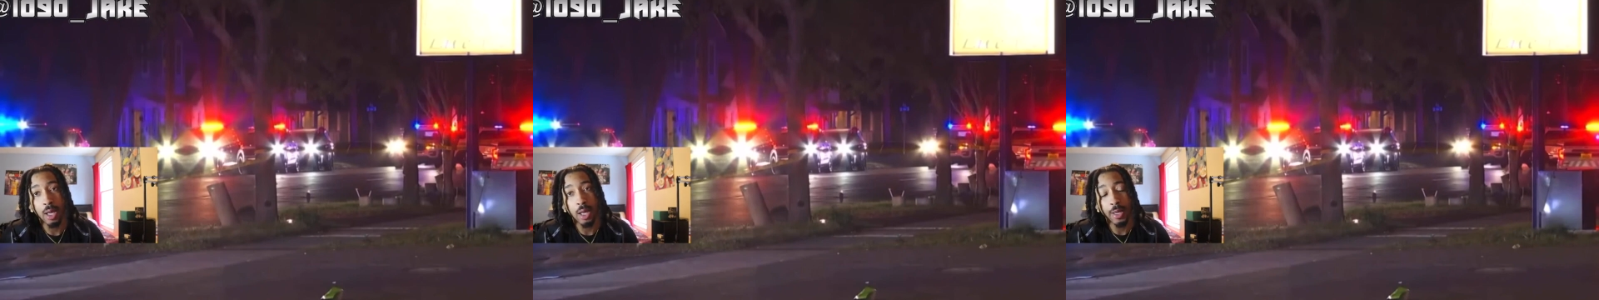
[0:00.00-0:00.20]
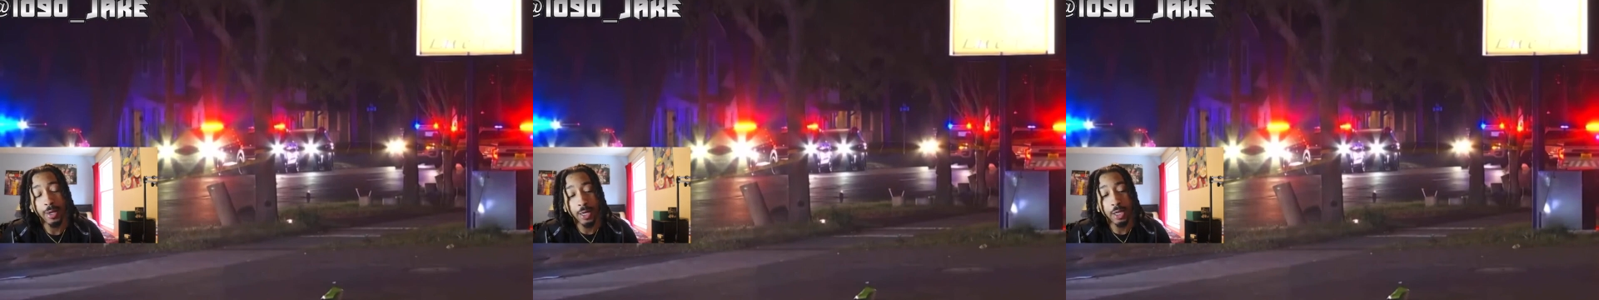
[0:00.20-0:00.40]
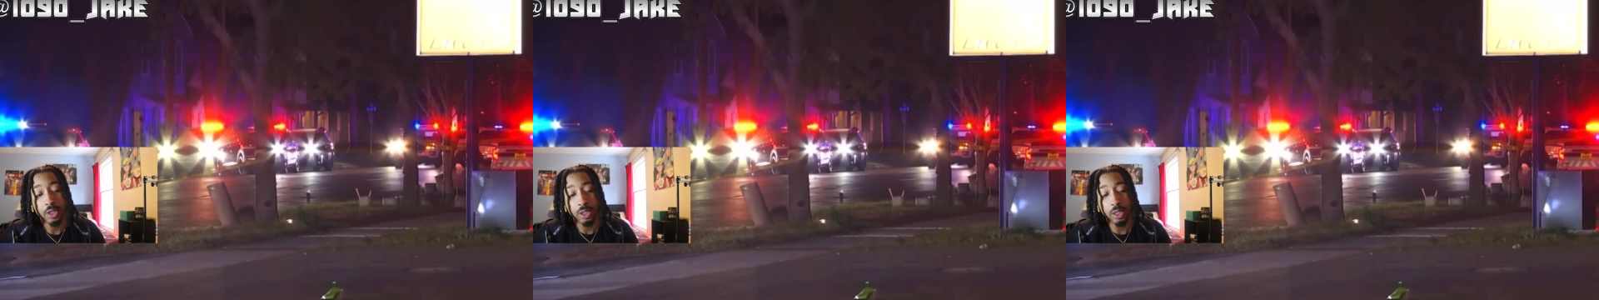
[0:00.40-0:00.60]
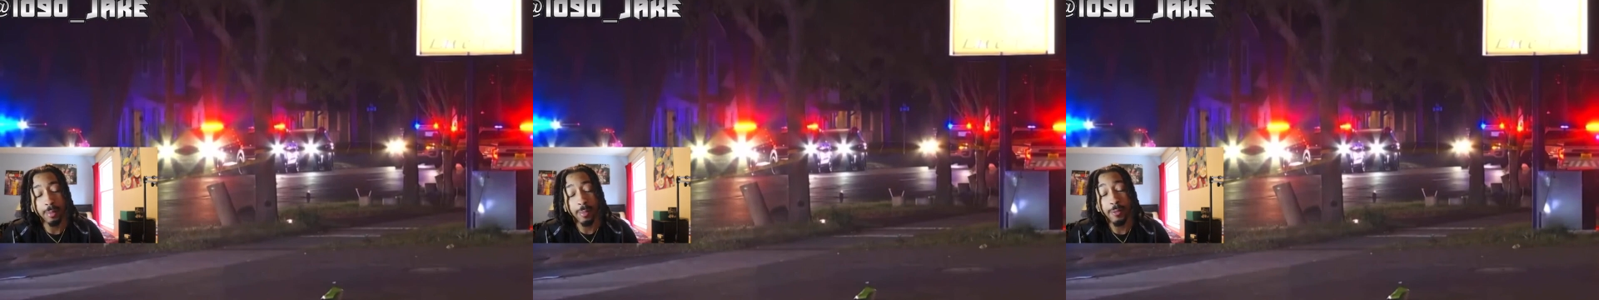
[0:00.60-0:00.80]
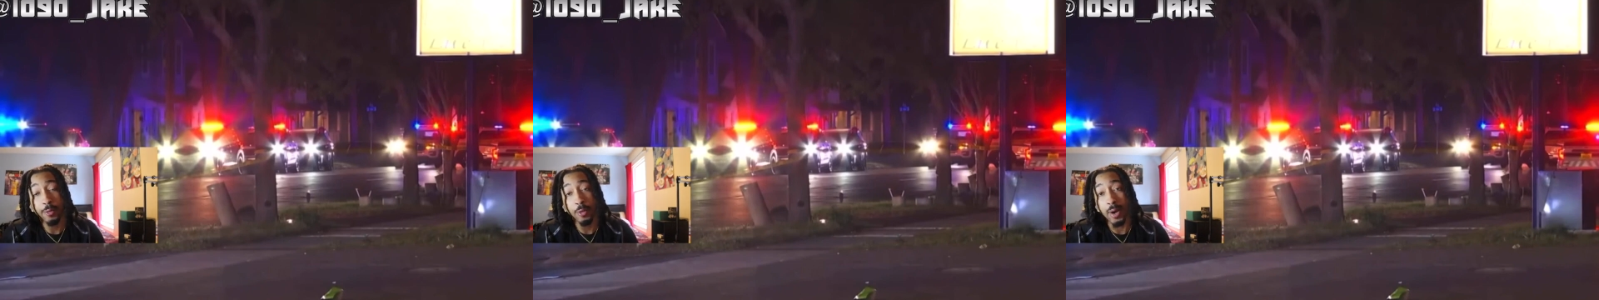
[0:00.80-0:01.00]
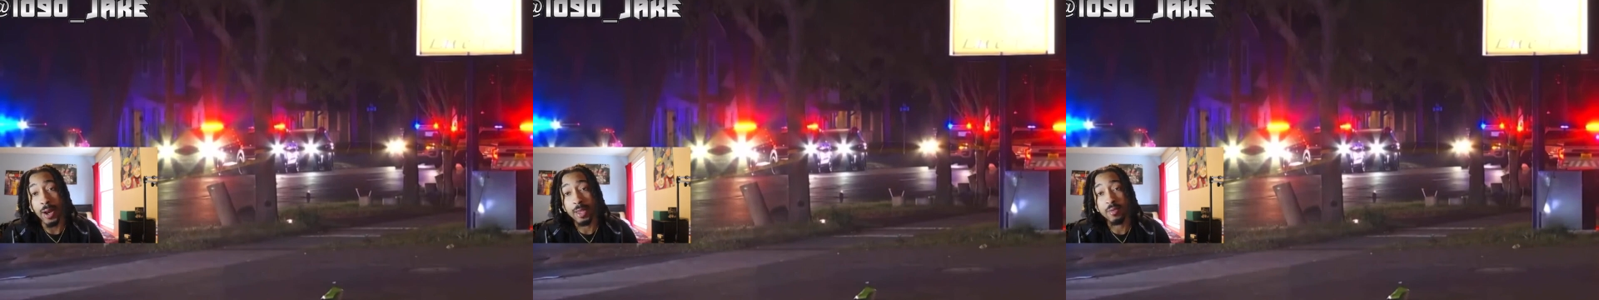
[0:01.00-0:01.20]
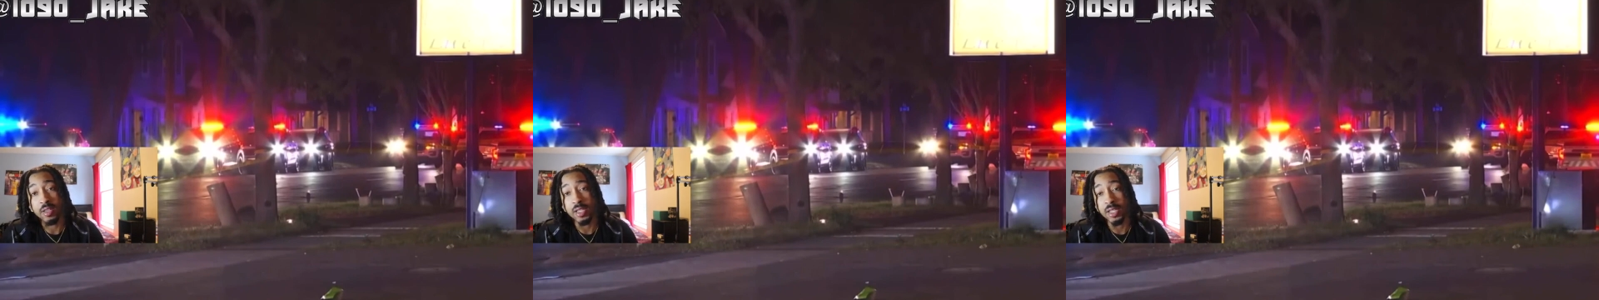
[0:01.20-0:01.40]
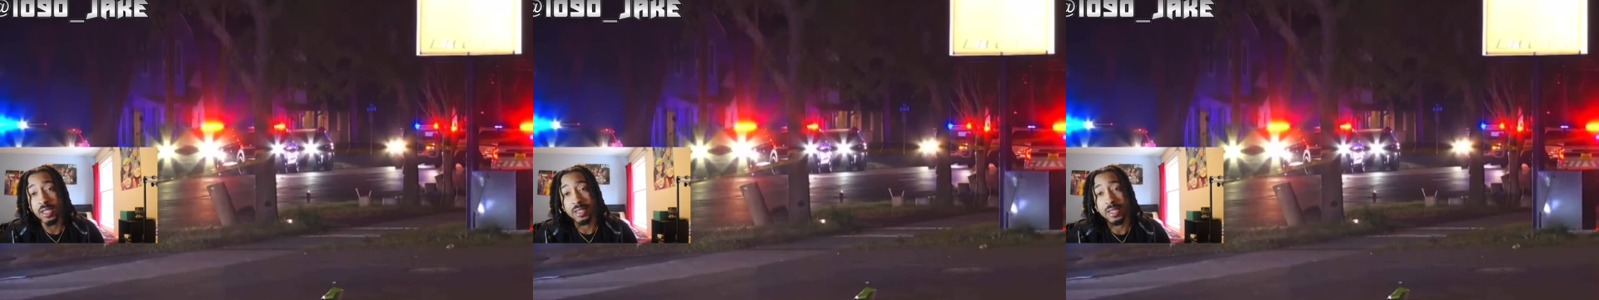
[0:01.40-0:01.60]
initially, before I even
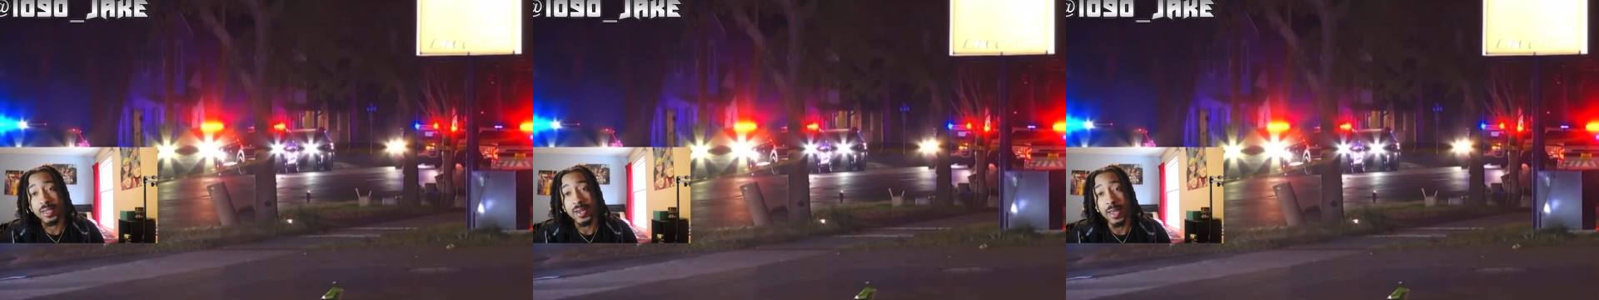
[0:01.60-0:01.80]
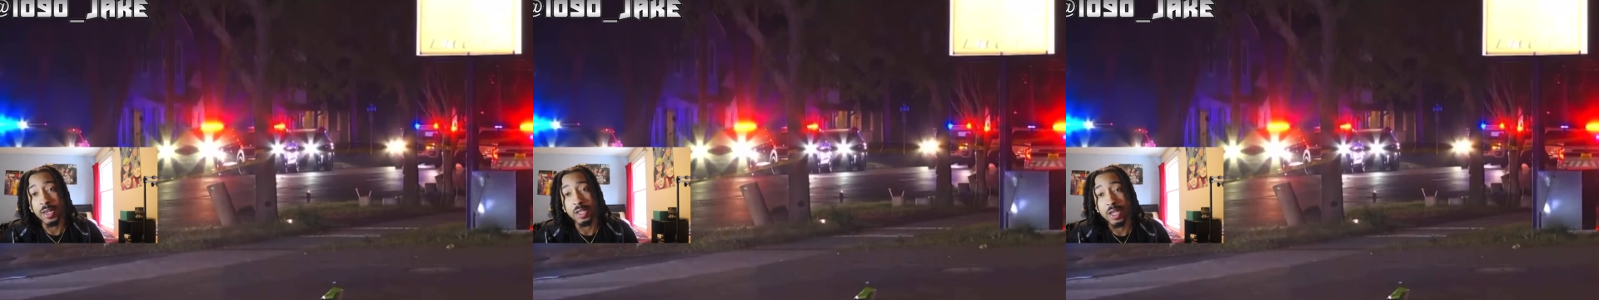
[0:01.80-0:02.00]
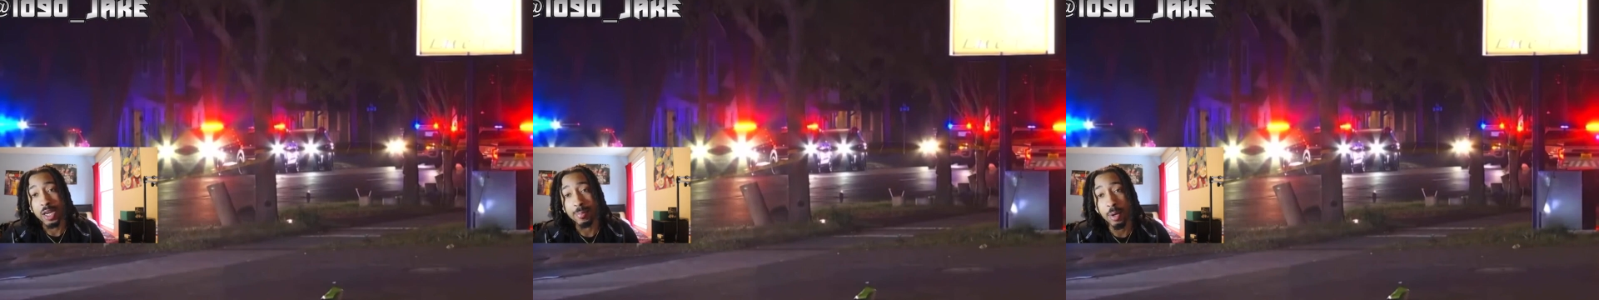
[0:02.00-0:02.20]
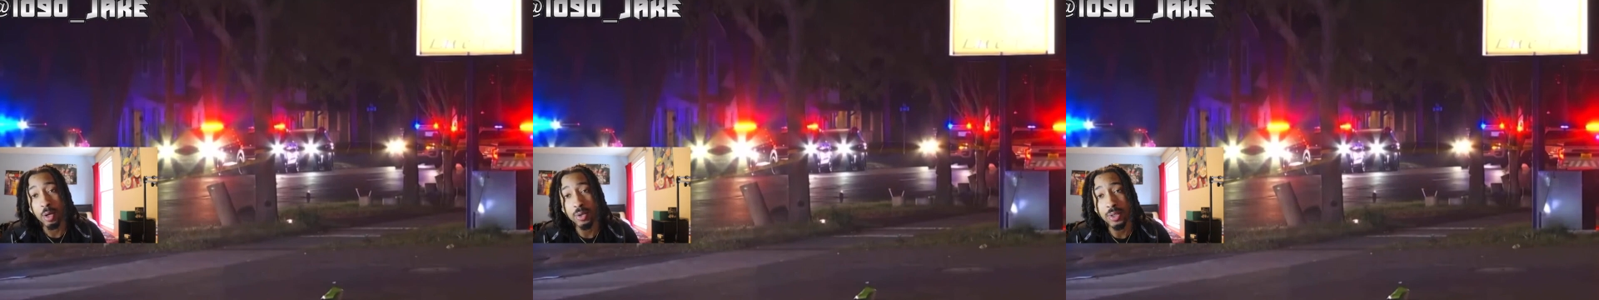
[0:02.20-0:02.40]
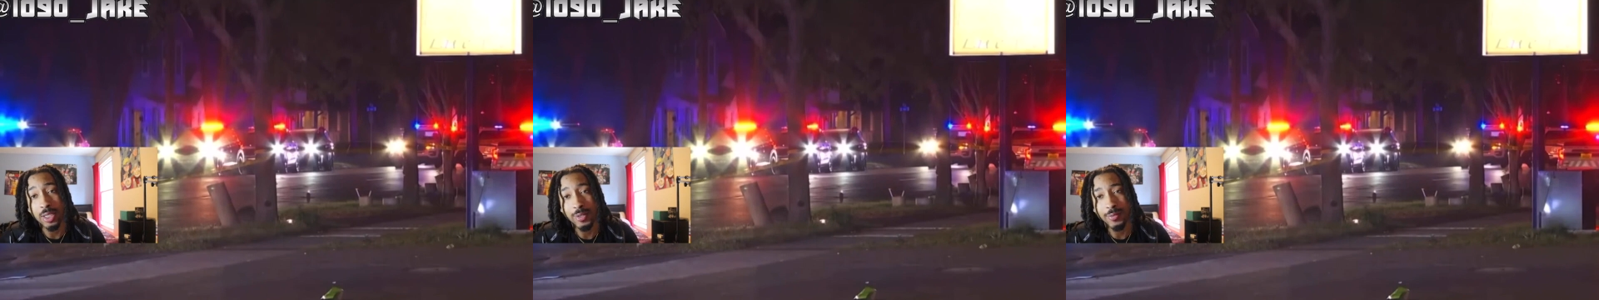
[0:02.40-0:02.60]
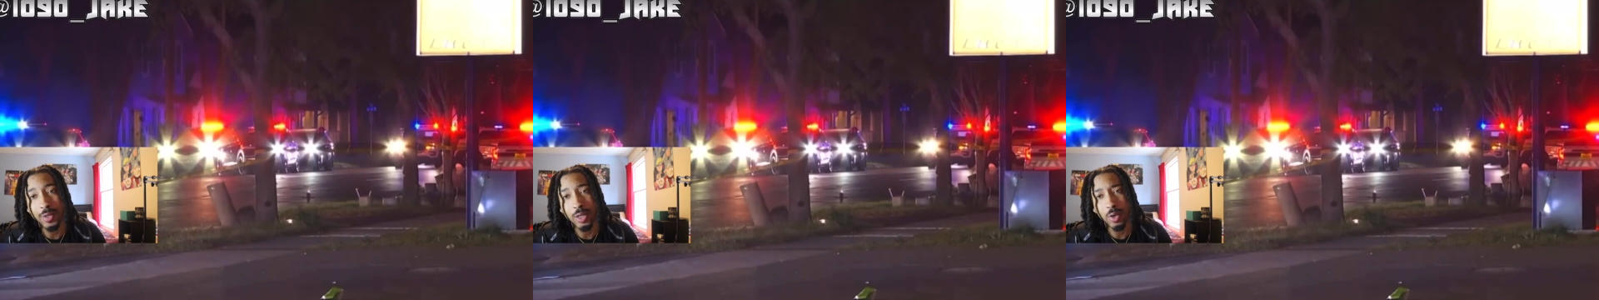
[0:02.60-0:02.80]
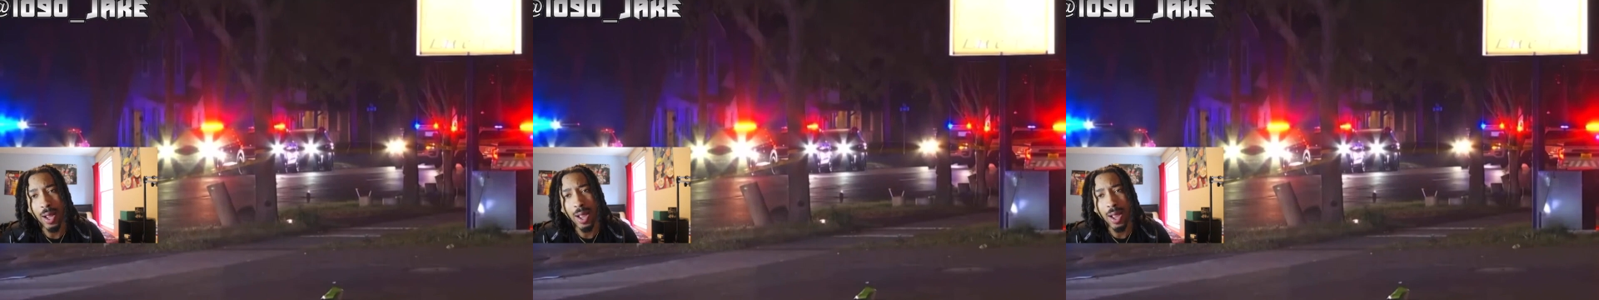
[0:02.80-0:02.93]
seen 1090 Jake posted this video,